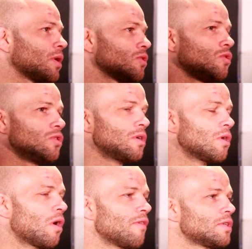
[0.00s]
It was usually, you
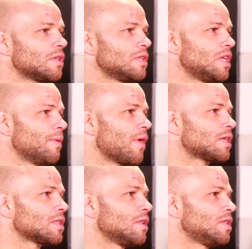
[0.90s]
know, obviously they see me
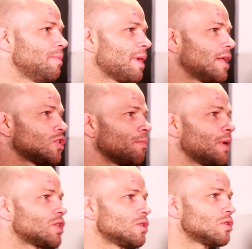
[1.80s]
wrestling, they see me getting
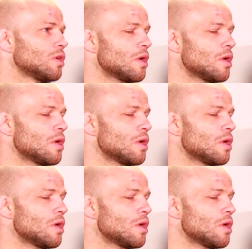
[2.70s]
submissions,